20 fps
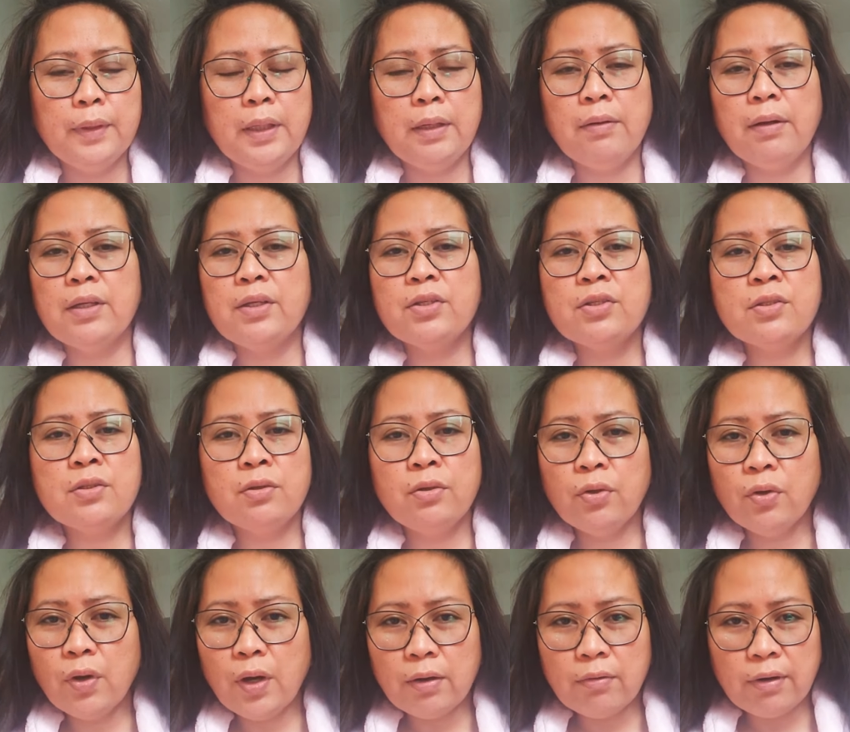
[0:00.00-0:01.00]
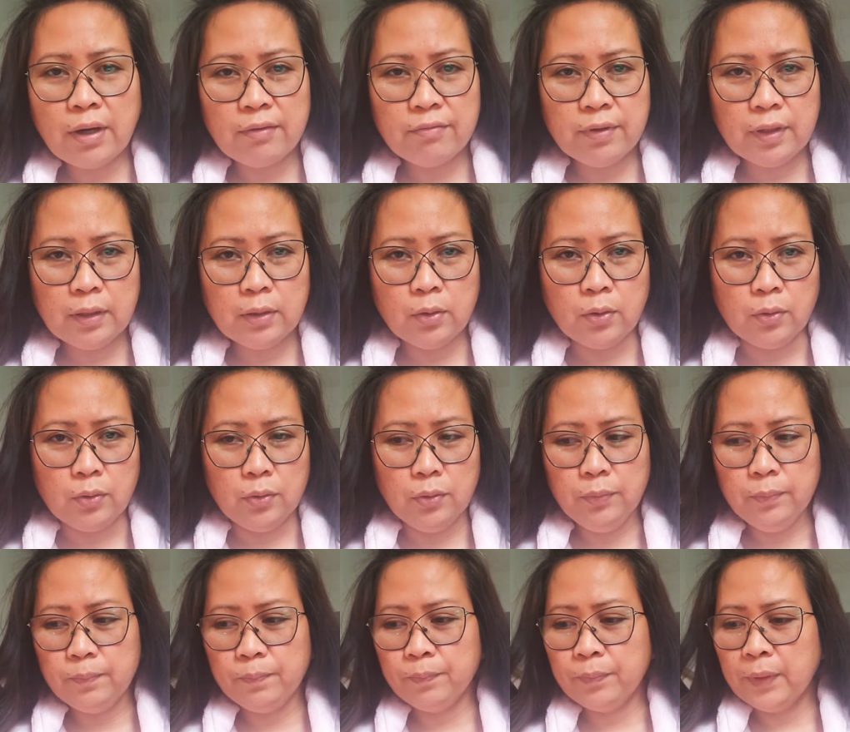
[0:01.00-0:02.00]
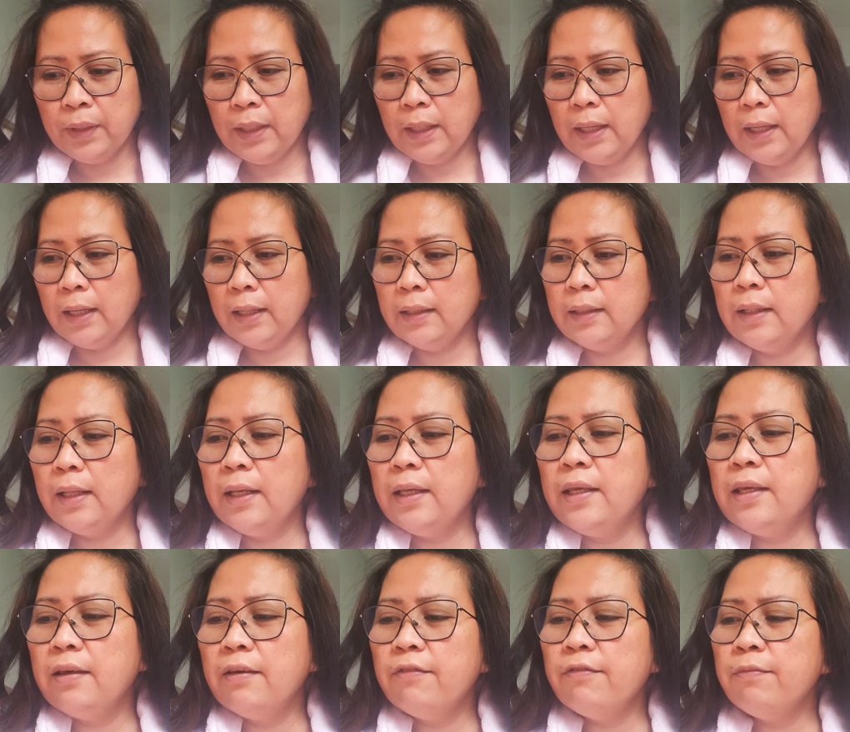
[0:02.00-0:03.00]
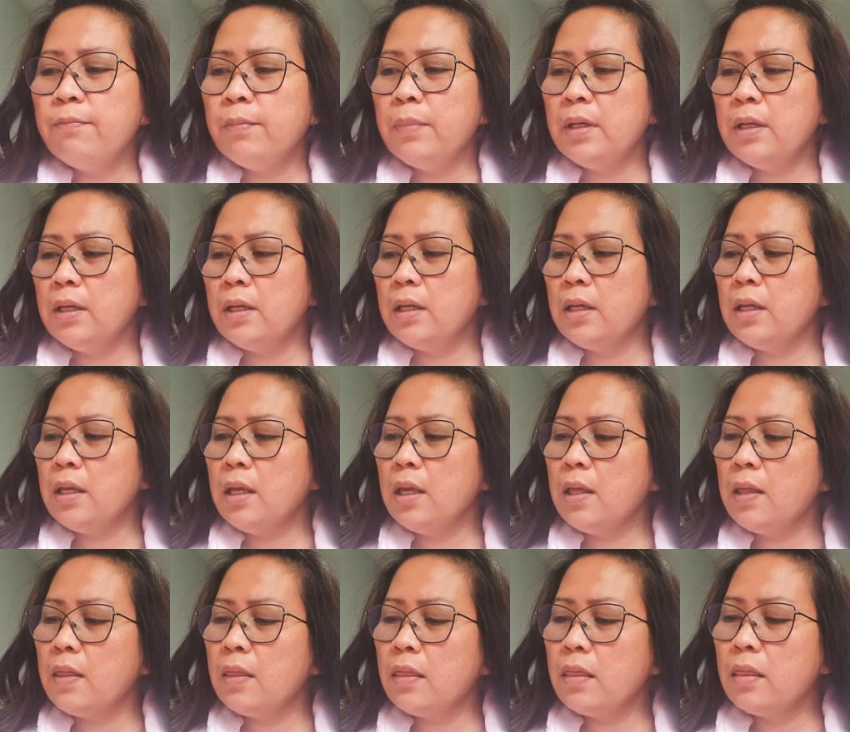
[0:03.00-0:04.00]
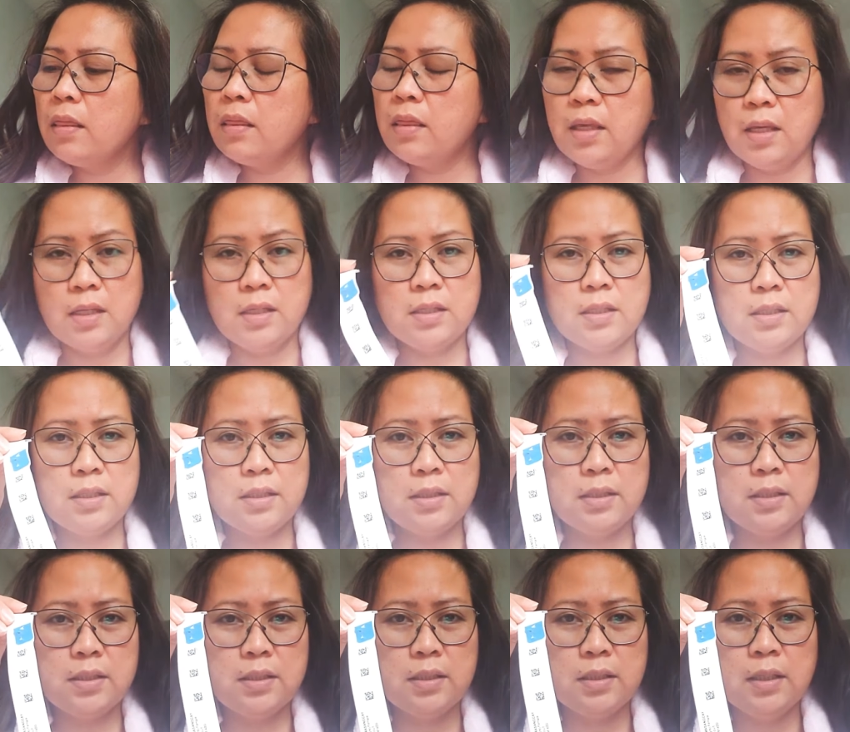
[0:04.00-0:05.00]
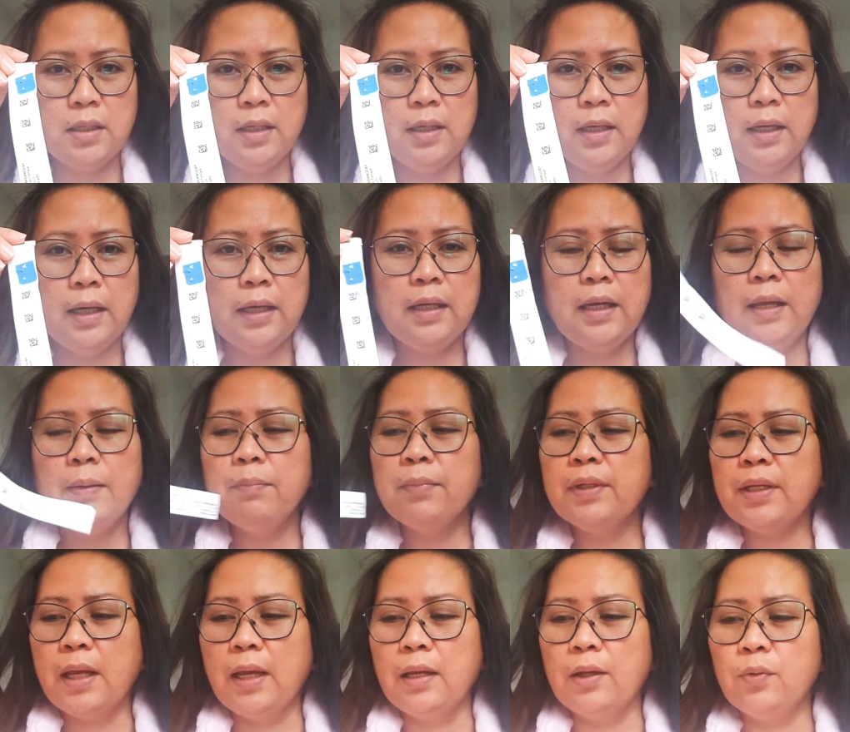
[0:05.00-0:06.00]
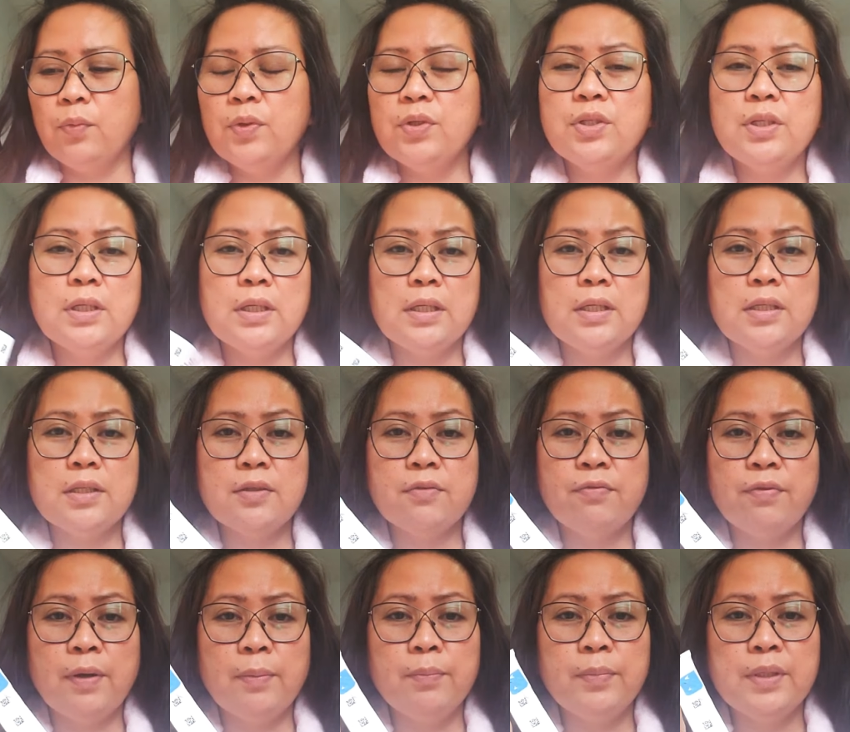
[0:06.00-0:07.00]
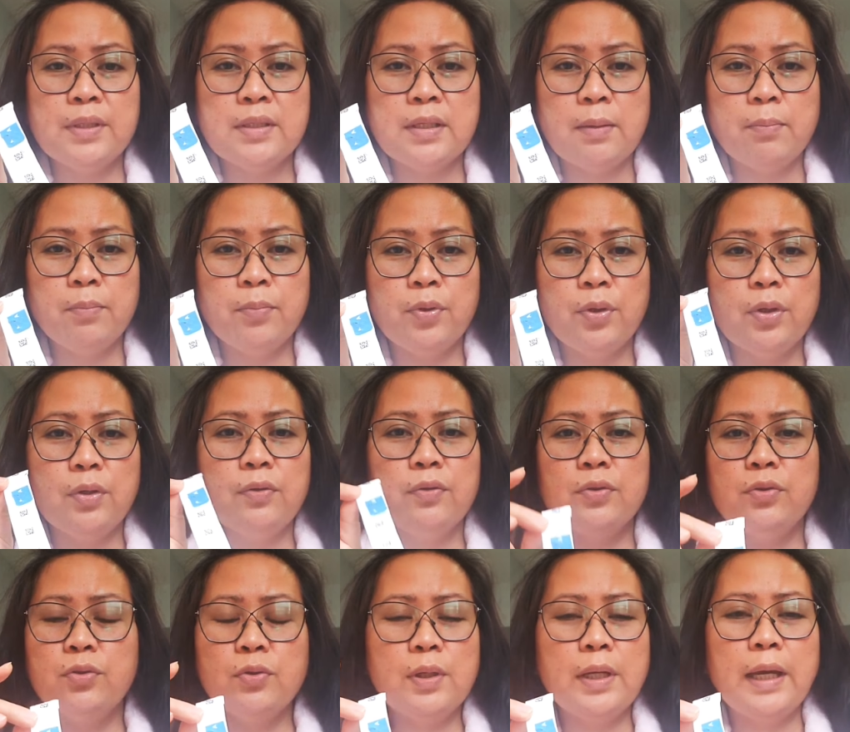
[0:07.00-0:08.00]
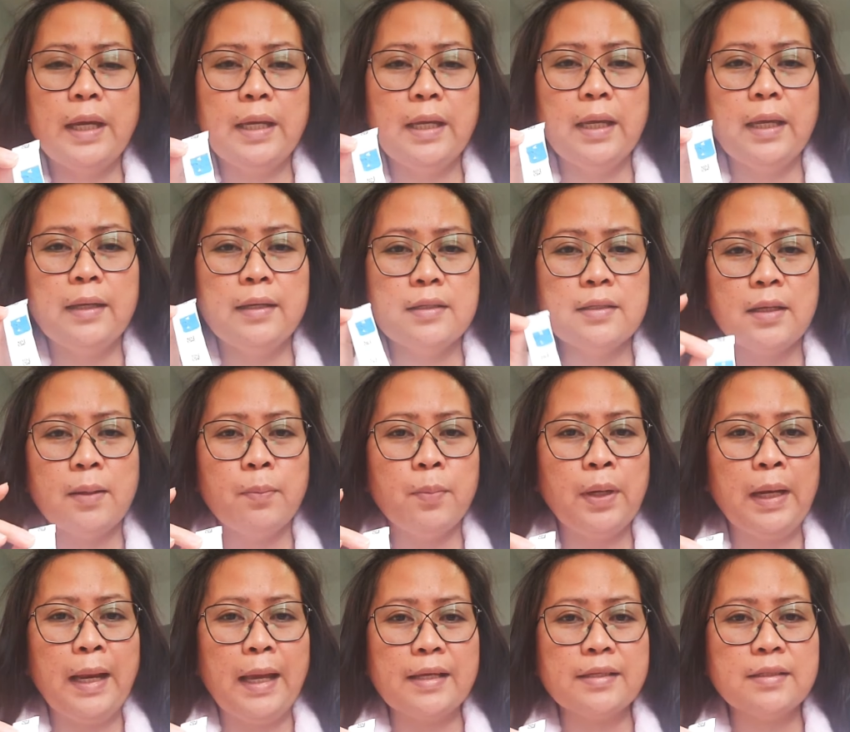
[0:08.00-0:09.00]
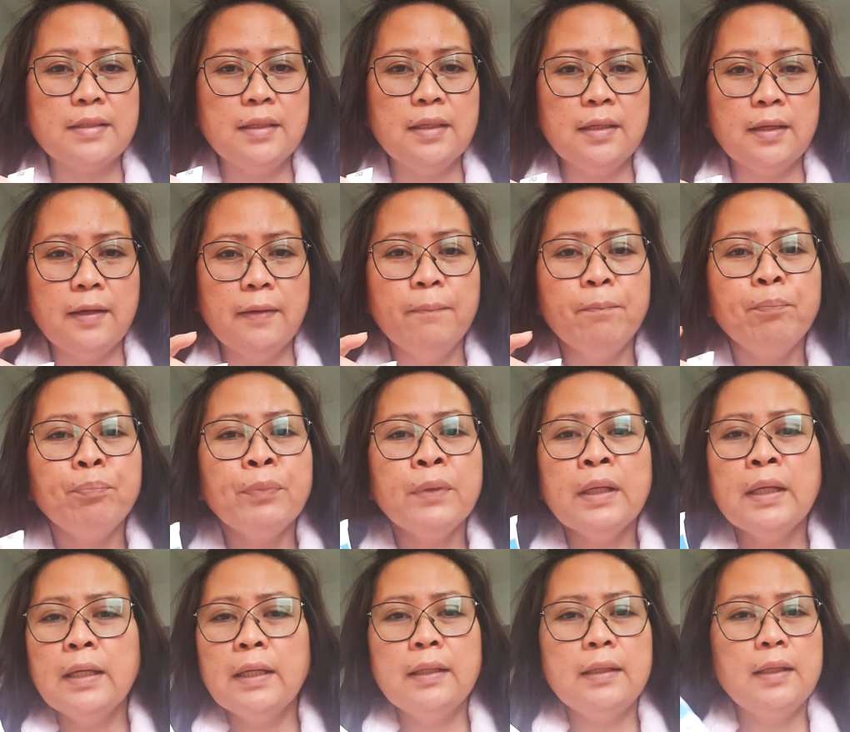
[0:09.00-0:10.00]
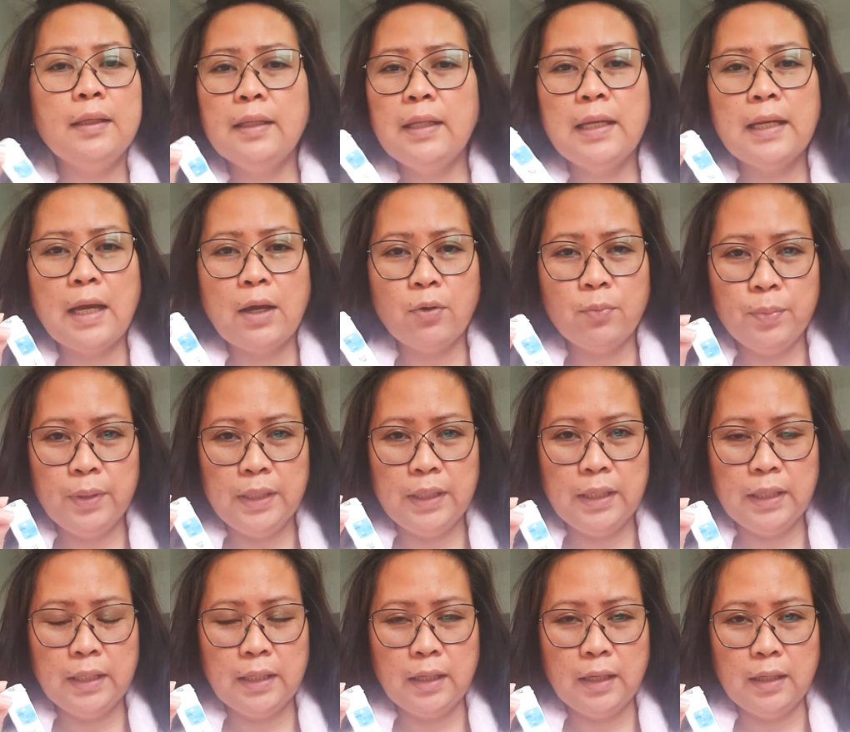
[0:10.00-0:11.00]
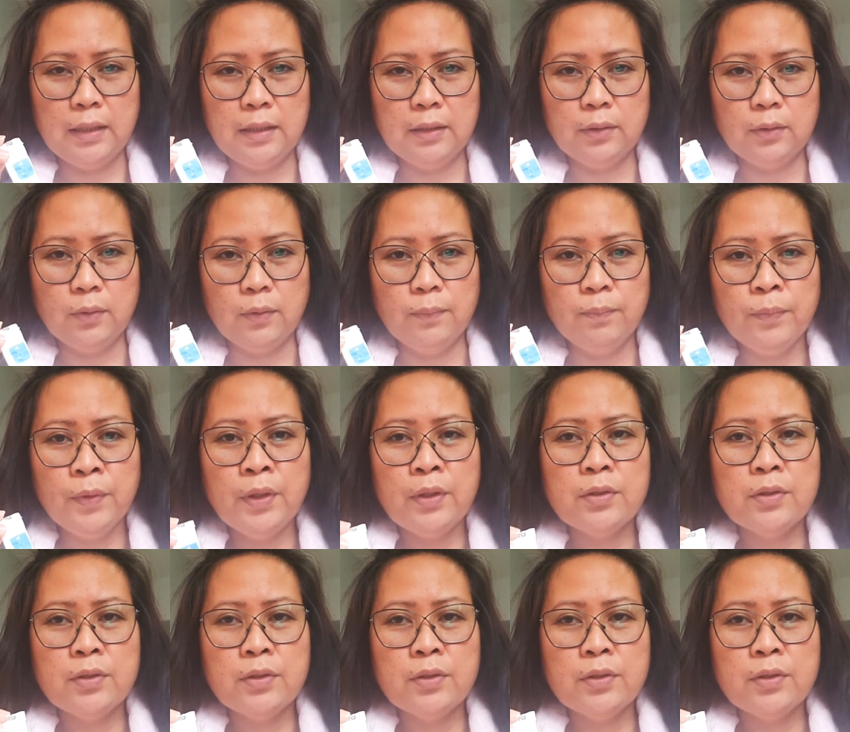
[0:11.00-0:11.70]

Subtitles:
niregister yung arrival ko and they gave me this, a name tag, which is from December, July and December last year, hindi nila ako binigyan ng ganito.